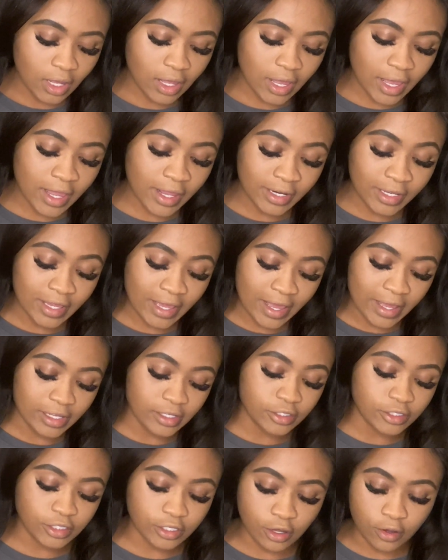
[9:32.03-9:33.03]
And yeah,
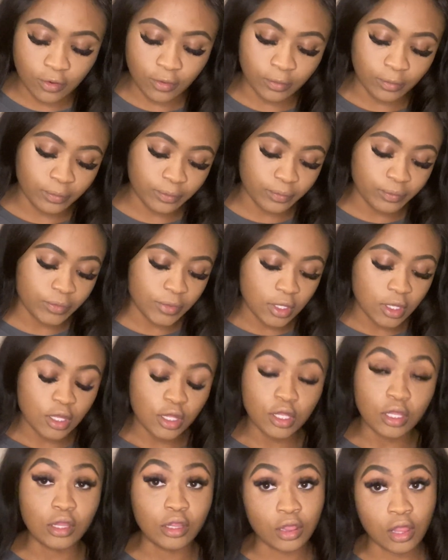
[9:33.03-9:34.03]
so
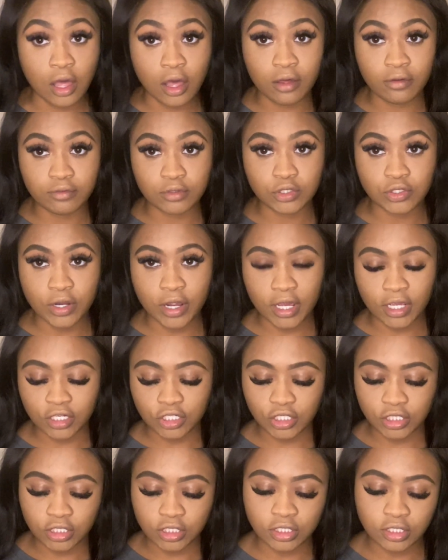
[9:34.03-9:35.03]
law of
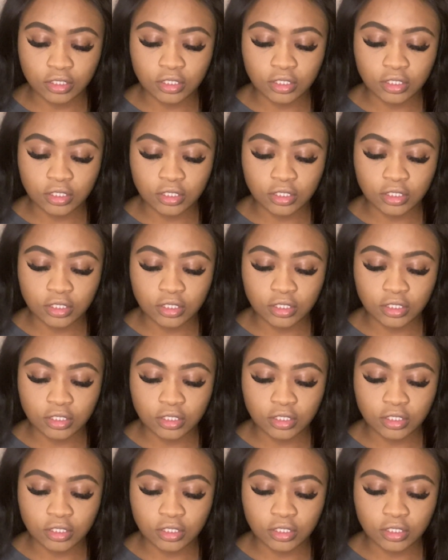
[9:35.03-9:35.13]
attraction.